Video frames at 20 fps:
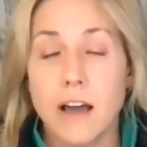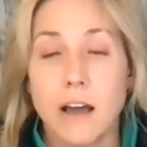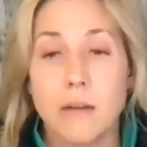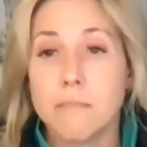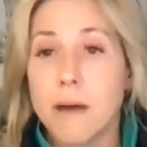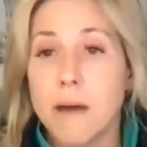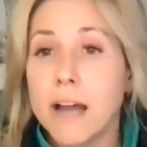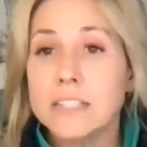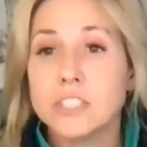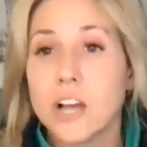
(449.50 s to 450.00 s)

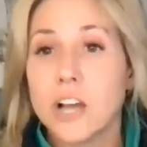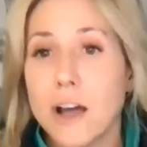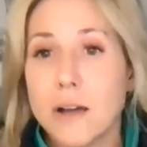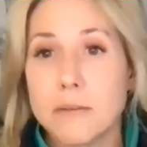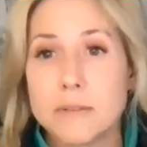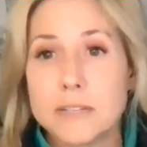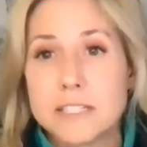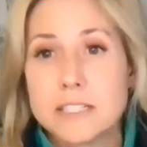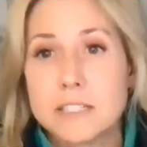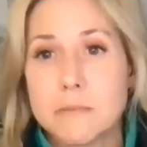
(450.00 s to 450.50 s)
my
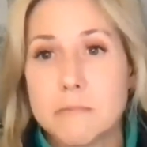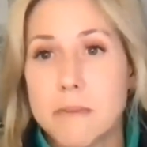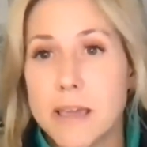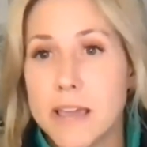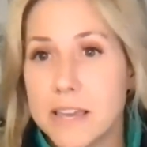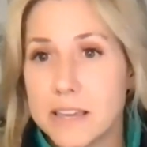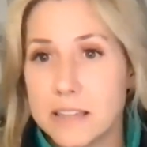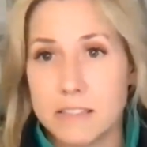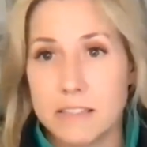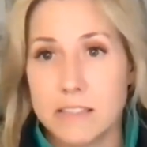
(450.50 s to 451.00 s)
job is to
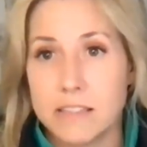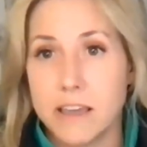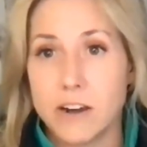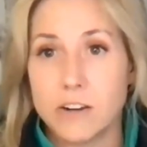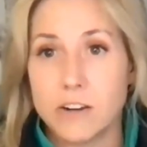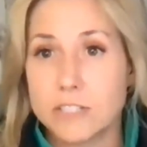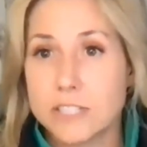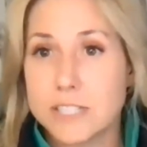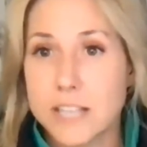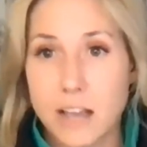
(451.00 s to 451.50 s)
make
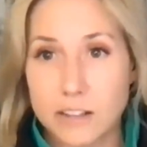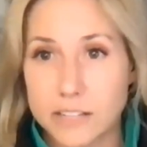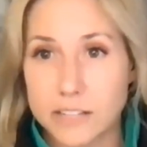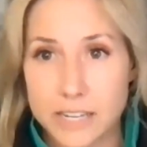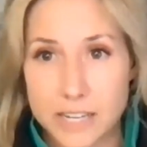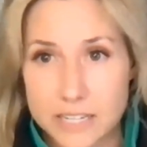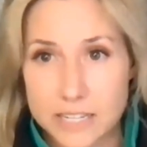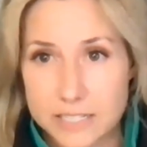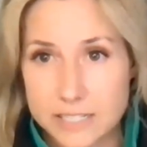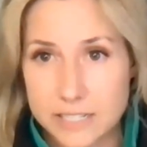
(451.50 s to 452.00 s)
their
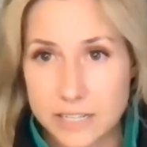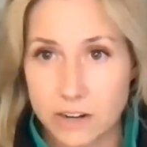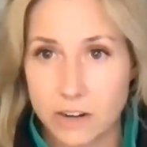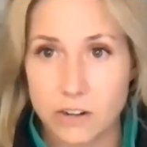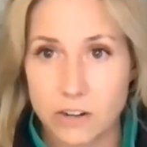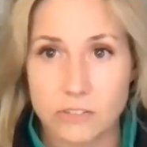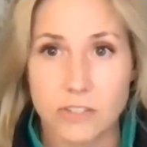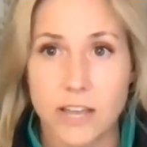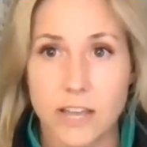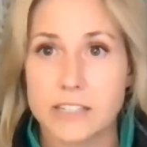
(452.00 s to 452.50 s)
selling
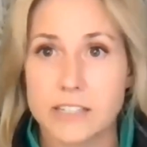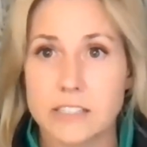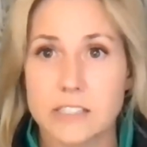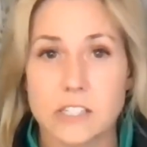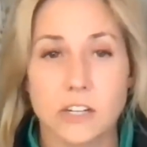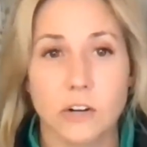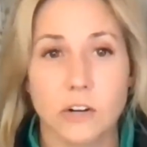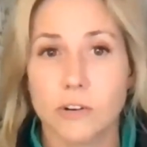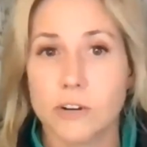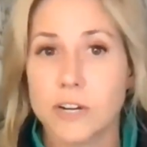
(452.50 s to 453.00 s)
easier, like
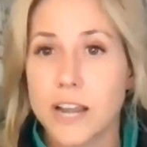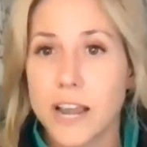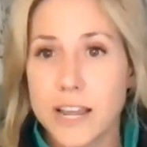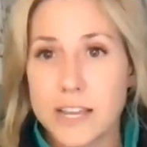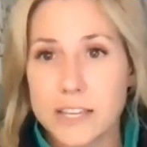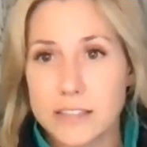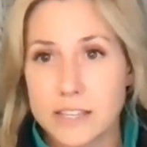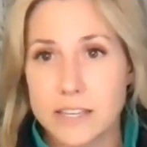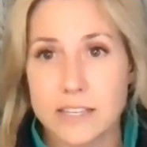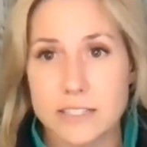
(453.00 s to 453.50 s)
to
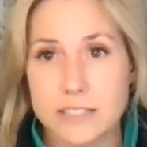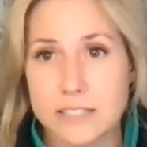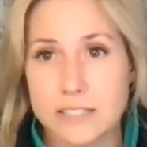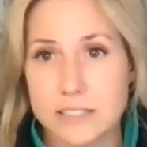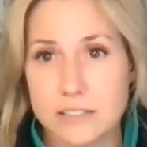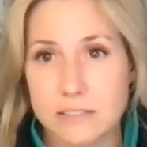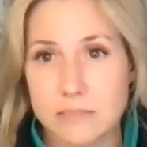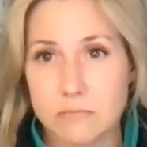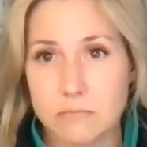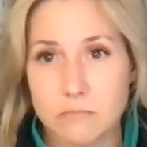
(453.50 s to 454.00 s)
create these